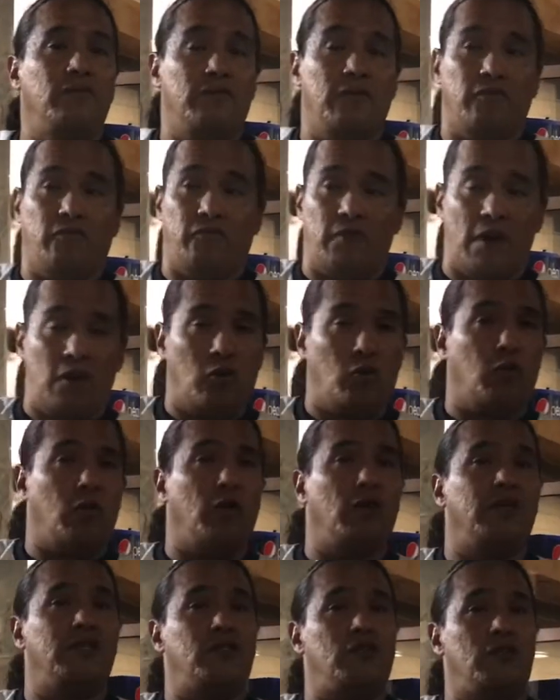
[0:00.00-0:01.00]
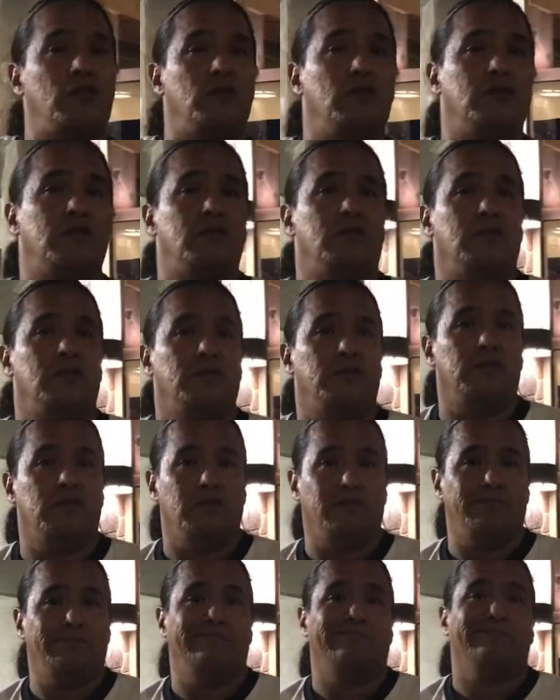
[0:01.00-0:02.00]
the final word is hers.
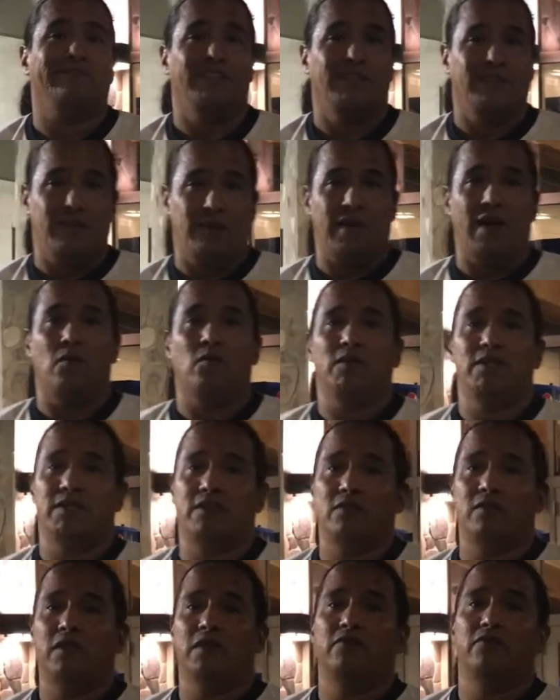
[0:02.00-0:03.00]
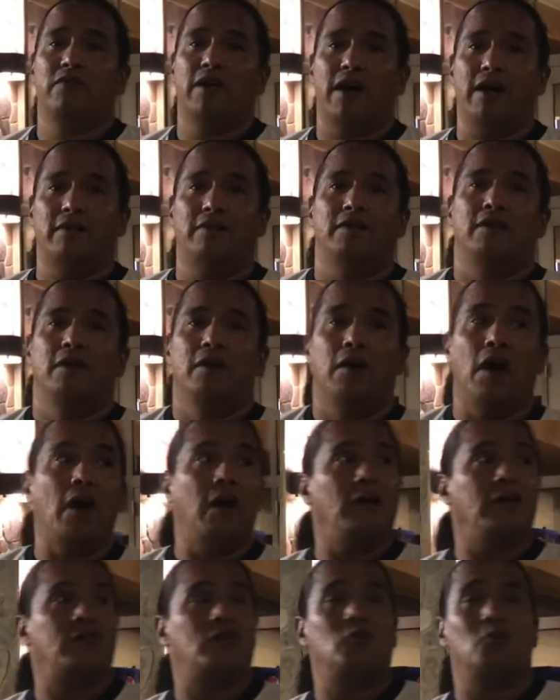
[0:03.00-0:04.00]
So, we still live that.
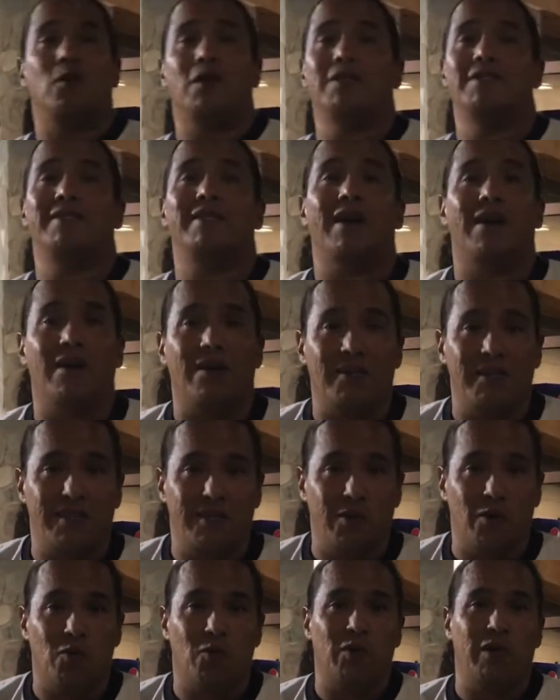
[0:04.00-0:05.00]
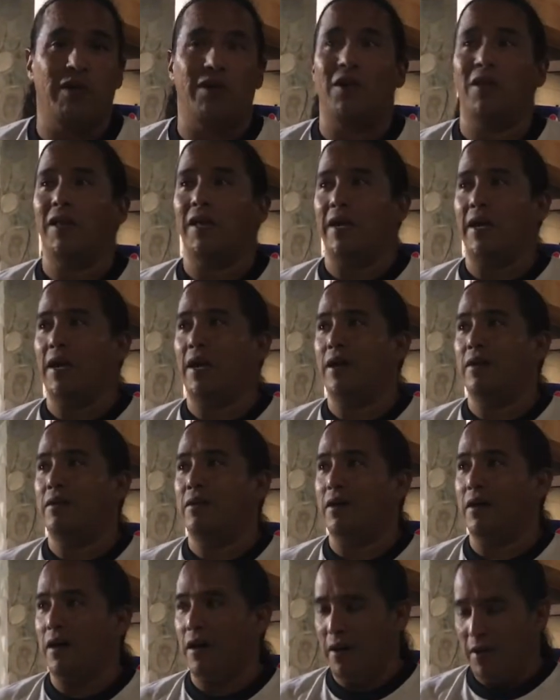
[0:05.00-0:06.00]
Us ones that are still real
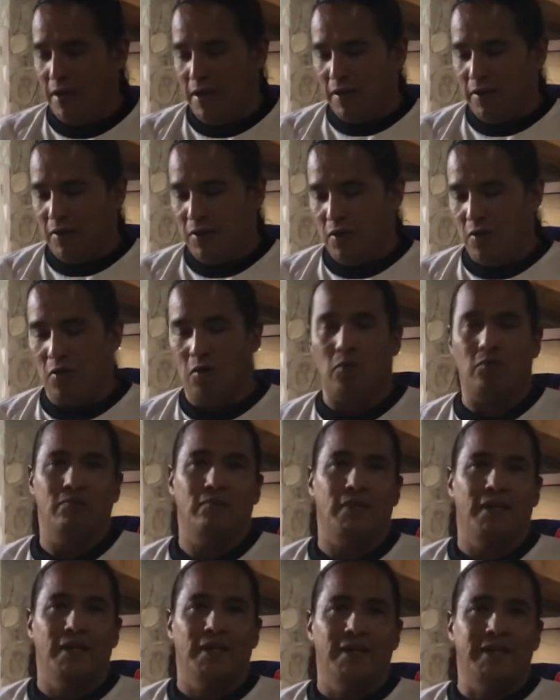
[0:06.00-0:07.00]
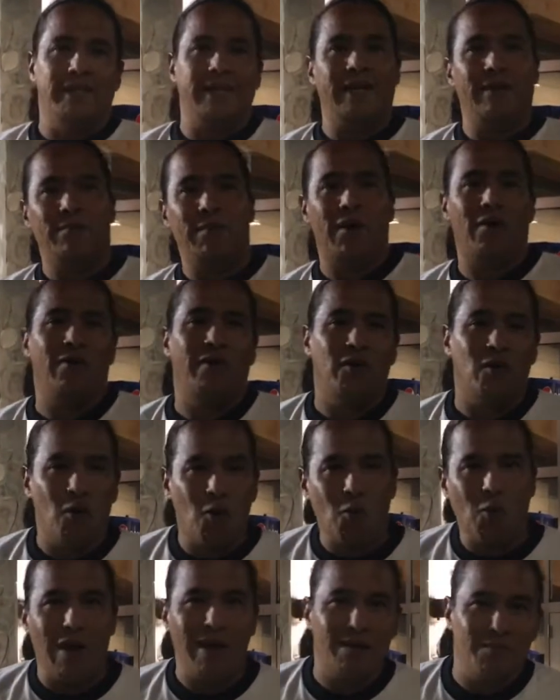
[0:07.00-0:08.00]
and didn't marry
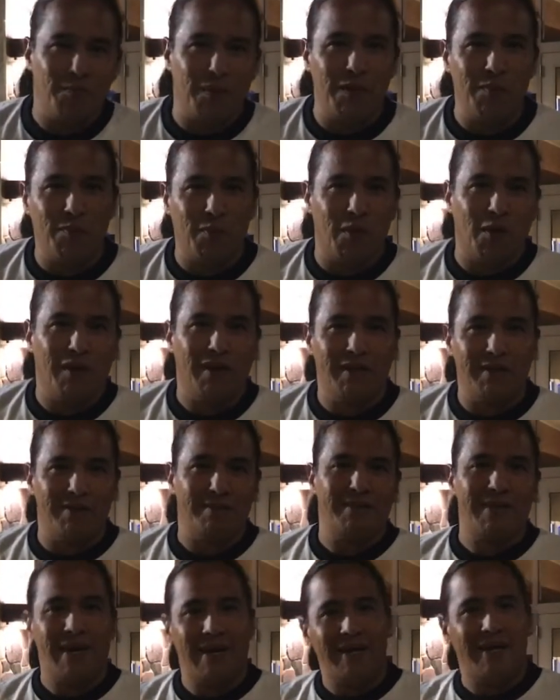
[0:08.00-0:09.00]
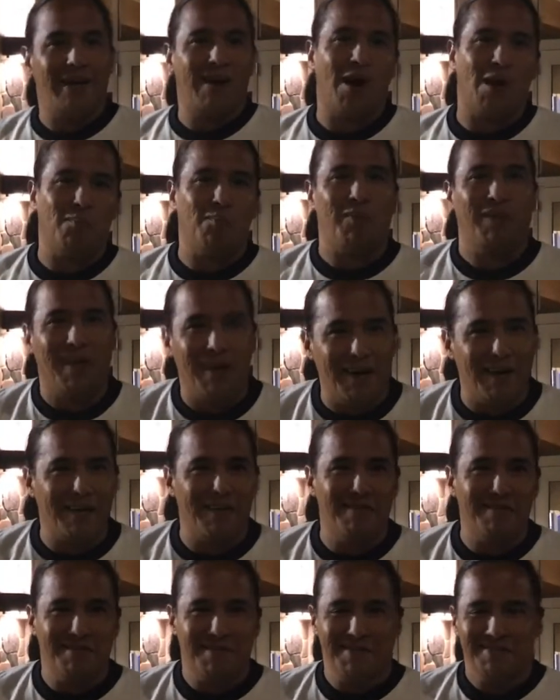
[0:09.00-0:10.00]
no white people and tainted our
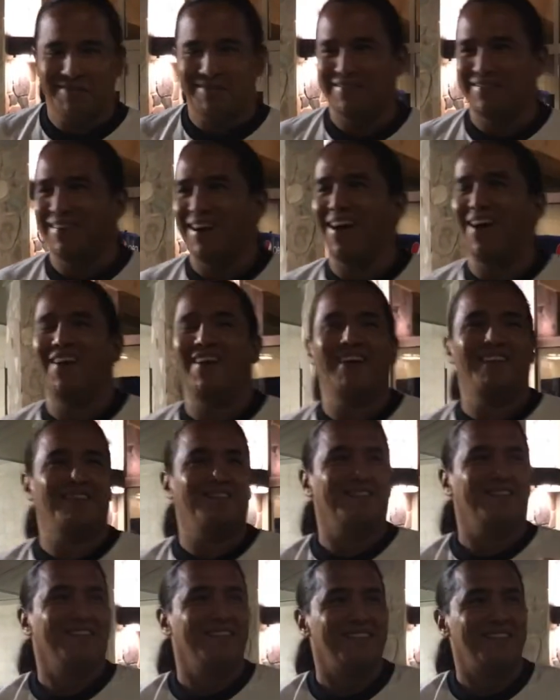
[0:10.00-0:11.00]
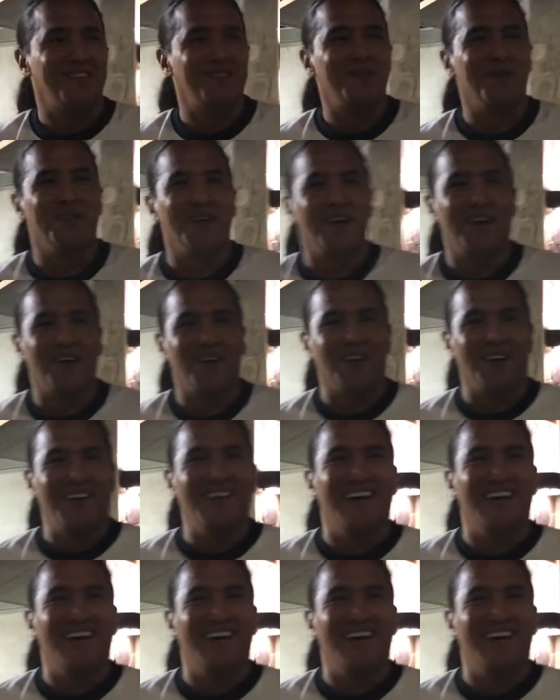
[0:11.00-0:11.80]
blood. All right, see you later.